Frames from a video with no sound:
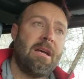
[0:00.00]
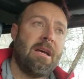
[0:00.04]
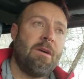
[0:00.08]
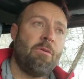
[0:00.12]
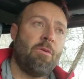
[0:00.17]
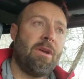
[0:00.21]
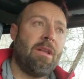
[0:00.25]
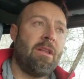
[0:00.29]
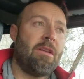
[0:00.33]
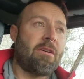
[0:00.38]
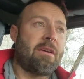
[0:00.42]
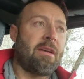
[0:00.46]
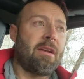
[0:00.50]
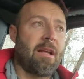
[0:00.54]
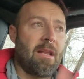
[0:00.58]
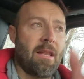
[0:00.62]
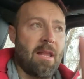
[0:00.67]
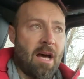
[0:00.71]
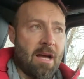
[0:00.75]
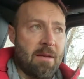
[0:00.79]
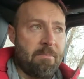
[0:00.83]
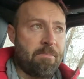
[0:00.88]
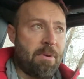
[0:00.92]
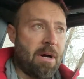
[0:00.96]
We look at a
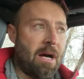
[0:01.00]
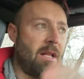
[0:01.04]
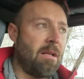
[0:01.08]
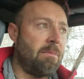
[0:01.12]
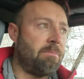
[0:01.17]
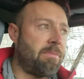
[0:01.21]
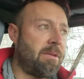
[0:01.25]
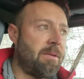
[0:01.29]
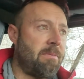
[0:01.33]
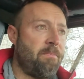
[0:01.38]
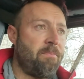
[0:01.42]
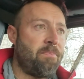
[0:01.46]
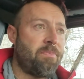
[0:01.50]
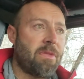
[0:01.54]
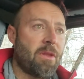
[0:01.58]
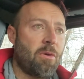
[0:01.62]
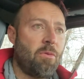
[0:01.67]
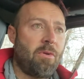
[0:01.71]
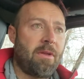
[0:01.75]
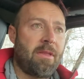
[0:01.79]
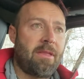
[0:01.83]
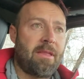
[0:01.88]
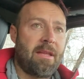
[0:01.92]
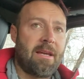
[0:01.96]
light bulb.
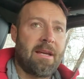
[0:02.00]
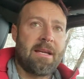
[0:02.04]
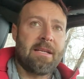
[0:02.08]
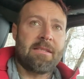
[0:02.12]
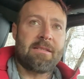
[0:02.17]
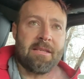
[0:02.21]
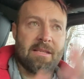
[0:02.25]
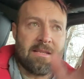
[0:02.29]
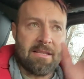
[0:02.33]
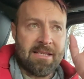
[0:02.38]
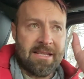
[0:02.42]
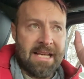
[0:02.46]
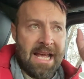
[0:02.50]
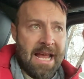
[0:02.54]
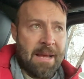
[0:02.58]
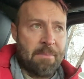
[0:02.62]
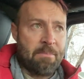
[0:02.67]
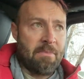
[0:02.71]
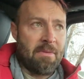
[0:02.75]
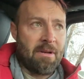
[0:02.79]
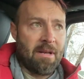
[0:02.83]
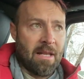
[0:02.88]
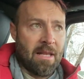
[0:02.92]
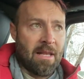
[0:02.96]
We think it's the
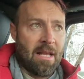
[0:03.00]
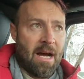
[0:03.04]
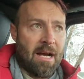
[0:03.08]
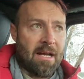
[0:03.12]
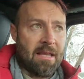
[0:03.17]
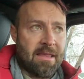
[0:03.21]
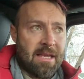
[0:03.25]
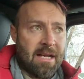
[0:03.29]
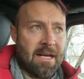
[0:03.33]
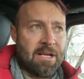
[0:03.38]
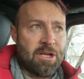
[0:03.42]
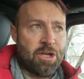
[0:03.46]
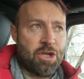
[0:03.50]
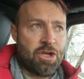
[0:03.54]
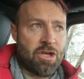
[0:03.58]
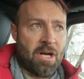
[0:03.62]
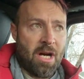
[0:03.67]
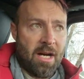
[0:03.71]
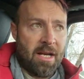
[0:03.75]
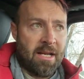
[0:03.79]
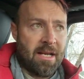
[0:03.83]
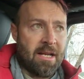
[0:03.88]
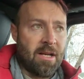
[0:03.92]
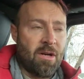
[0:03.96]
same light that is
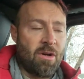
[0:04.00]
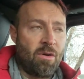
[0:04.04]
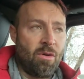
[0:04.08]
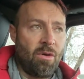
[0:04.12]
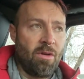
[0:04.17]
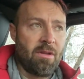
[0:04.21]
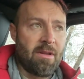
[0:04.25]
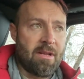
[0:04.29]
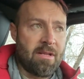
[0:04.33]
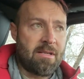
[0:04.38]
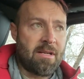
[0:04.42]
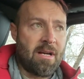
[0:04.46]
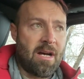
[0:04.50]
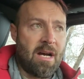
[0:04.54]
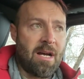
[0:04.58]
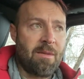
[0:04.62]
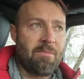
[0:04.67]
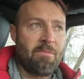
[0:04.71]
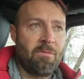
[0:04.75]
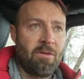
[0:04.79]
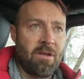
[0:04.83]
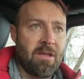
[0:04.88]
shining all the time.